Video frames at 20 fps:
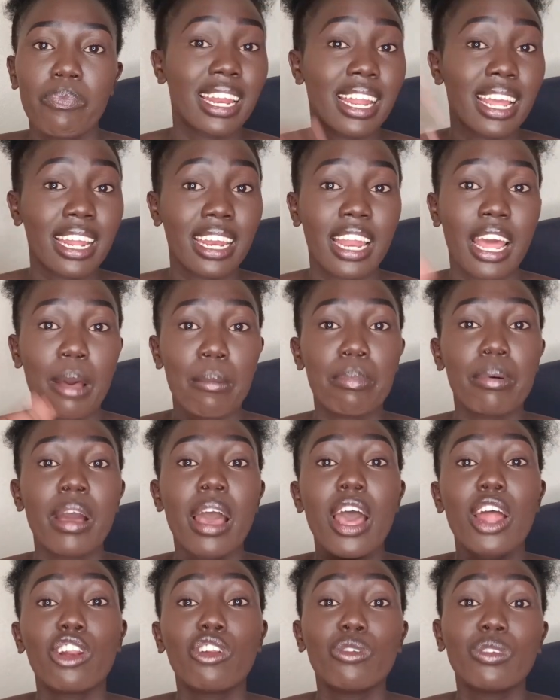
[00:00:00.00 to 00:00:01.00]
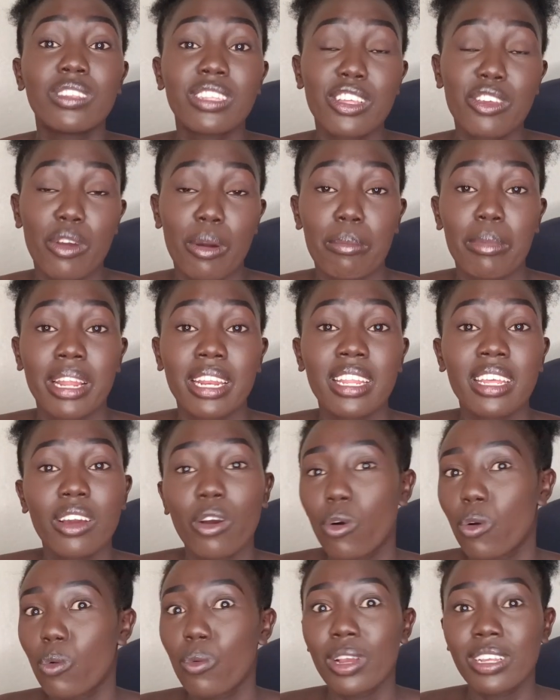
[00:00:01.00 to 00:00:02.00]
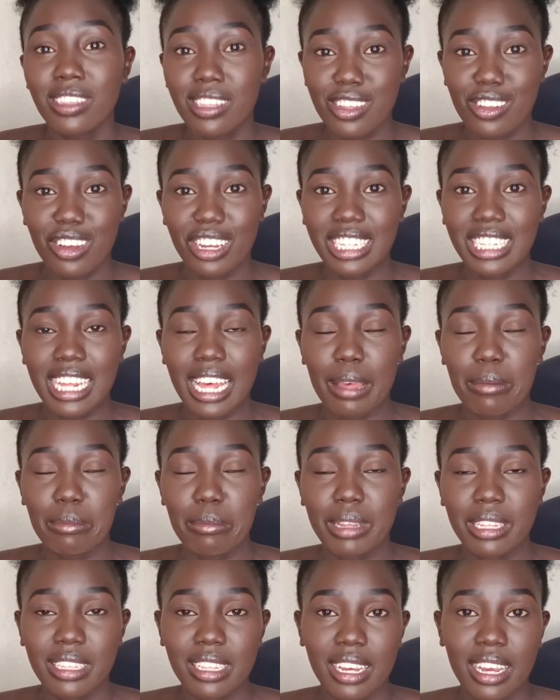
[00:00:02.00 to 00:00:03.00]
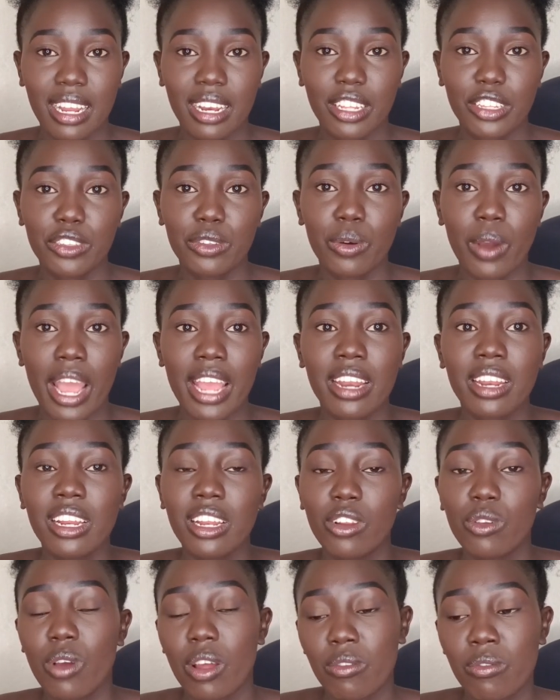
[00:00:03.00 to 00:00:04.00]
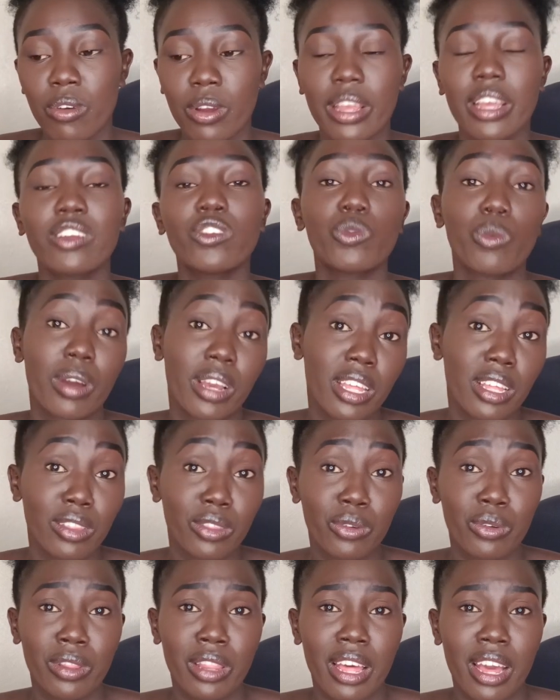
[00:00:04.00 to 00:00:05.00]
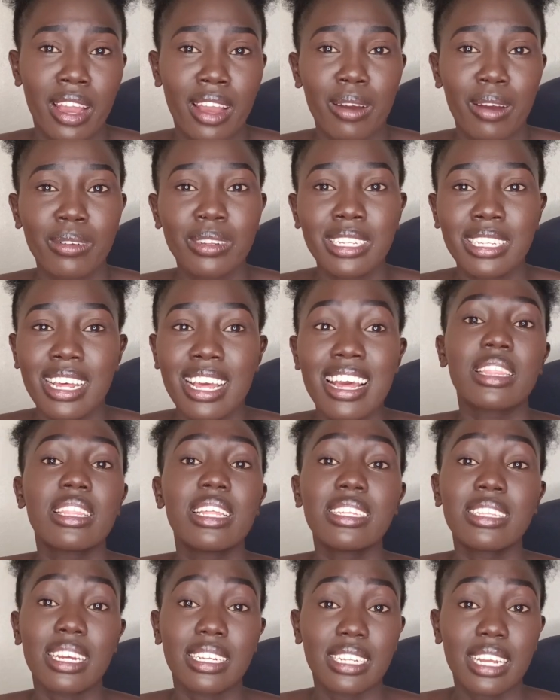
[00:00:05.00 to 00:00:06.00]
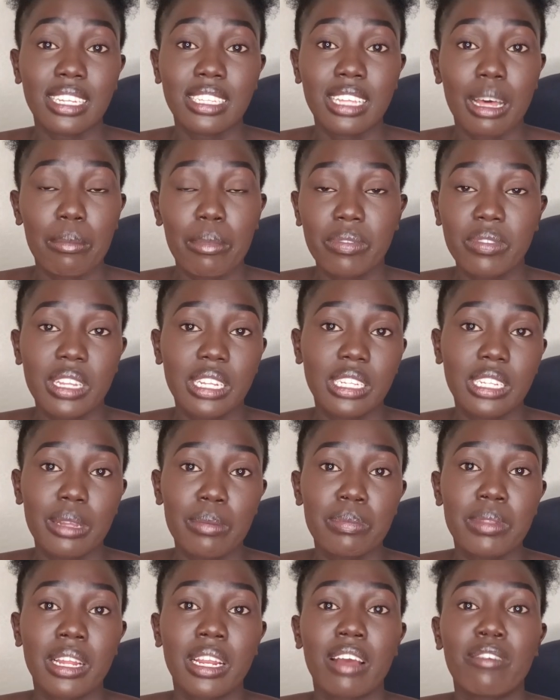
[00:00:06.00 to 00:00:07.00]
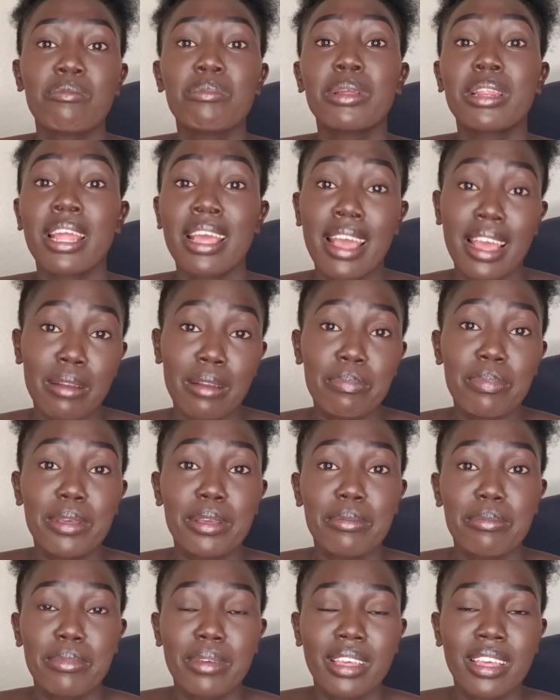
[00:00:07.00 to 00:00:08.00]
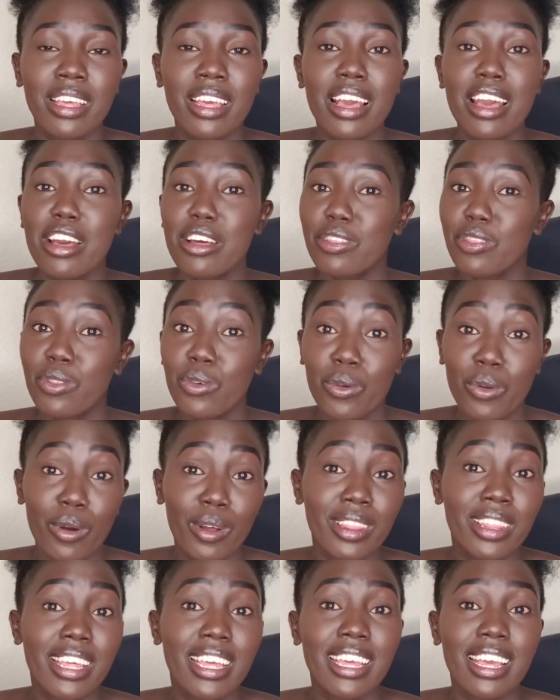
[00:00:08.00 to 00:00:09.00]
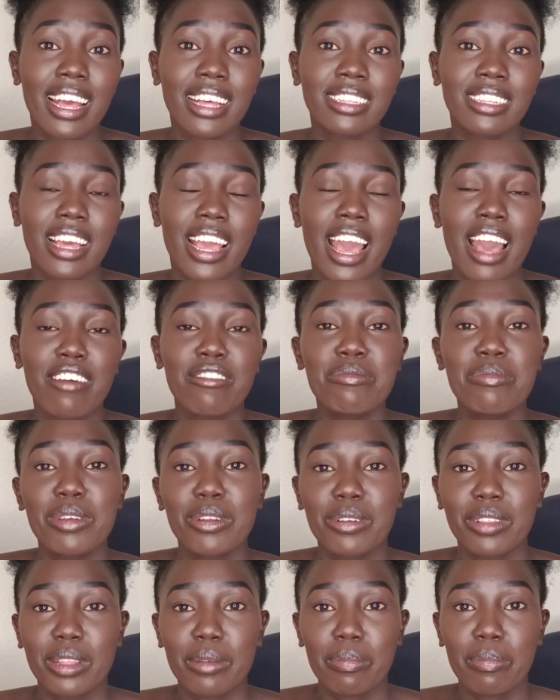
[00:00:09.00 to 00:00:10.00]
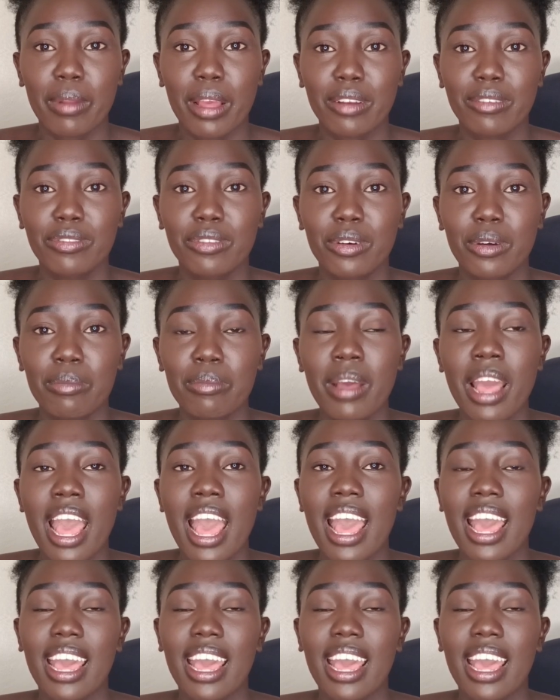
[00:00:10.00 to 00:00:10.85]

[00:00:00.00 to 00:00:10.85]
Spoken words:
and end up losing your money or wasting your time, basically. So I really do advocate working through the account. These are just some of the tips that have been helping me throughout the years I have been on the platform.